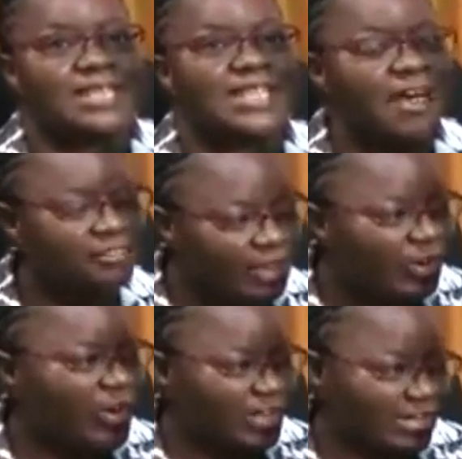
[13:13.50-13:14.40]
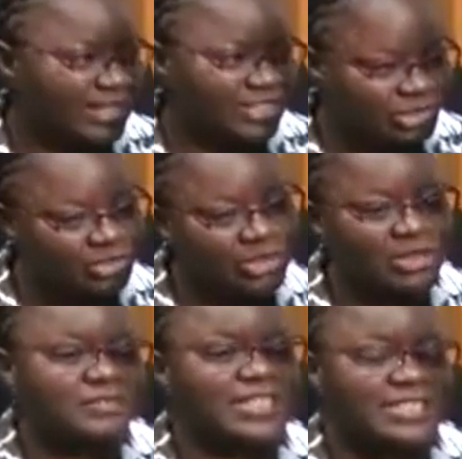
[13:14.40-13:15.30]
is having on the
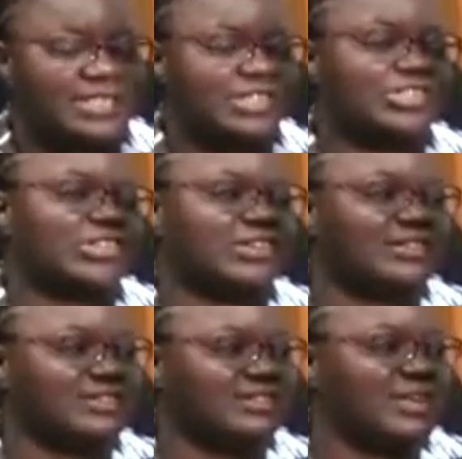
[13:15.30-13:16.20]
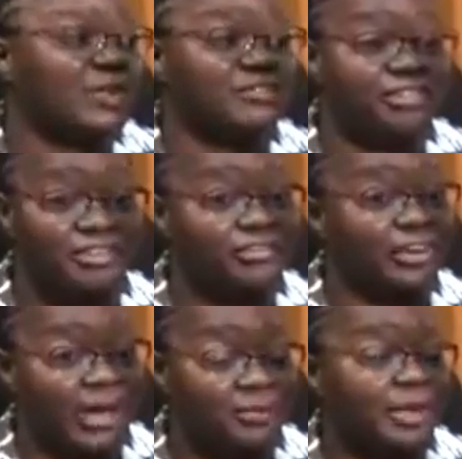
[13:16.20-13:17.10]
children of this nation. And we are very,
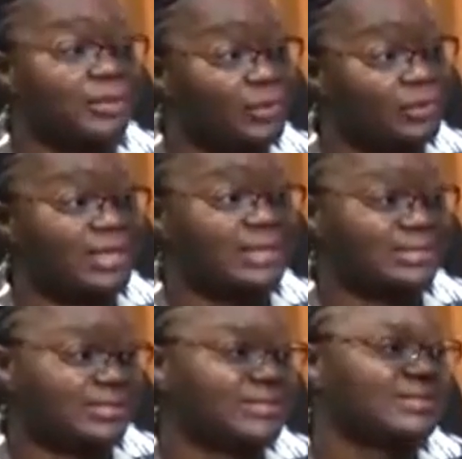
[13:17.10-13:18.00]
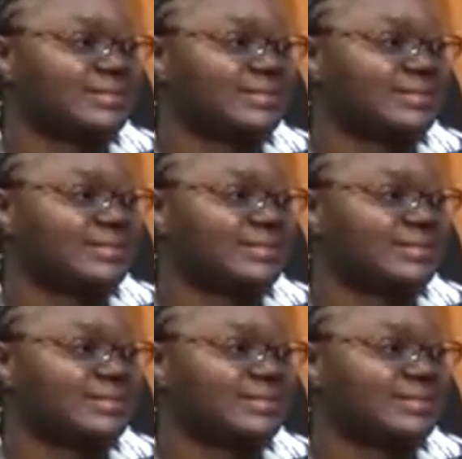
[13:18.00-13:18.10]
very happy about that.